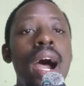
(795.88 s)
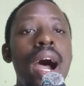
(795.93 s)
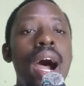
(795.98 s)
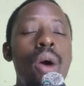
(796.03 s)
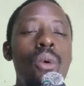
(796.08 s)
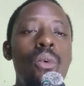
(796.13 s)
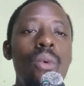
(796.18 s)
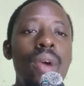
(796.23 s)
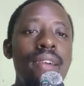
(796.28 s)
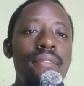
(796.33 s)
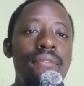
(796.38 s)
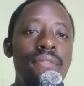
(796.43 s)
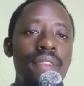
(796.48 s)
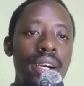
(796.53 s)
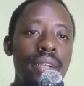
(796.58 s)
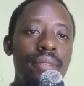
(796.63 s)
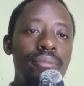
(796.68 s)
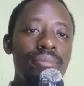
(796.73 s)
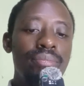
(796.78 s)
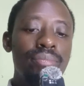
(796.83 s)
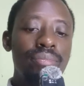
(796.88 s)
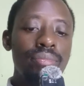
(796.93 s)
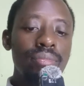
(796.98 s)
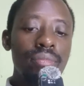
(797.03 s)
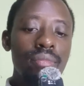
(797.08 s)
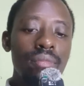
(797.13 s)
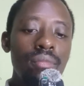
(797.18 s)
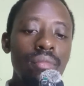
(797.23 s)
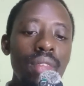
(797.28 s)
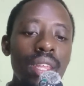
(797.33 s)
However,
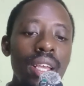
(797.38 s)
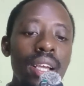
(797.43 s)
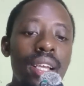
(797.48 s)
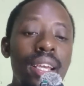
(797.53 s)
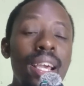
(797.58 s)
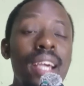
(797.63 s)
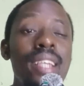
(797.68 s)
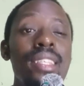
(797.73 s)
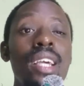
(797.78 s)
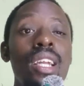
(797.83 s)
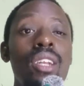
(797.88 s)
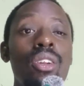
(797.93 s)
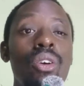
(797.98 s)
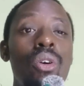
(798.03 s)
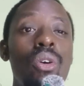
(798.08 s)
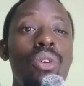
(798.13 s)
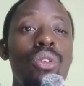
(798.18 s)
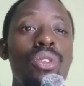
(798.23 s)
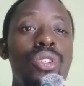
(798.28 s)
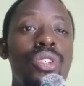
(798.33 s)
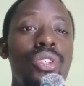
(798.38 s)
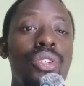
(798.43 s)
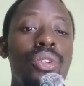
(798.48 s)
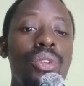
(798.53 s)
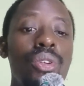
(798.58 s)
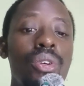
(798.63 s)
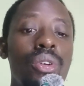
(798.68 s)
Kenyan courts,